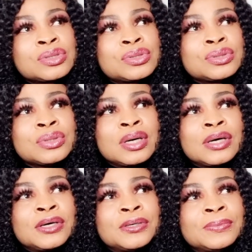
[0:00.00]
to
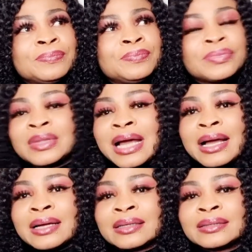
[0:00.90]

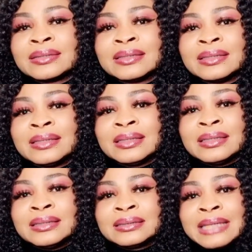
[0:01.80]
that
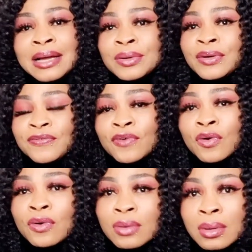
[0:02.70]
thank God
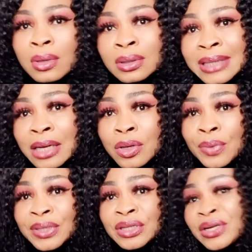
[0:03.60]
for
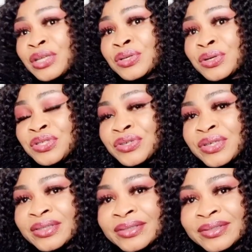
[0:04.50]
undergoing 3 surgery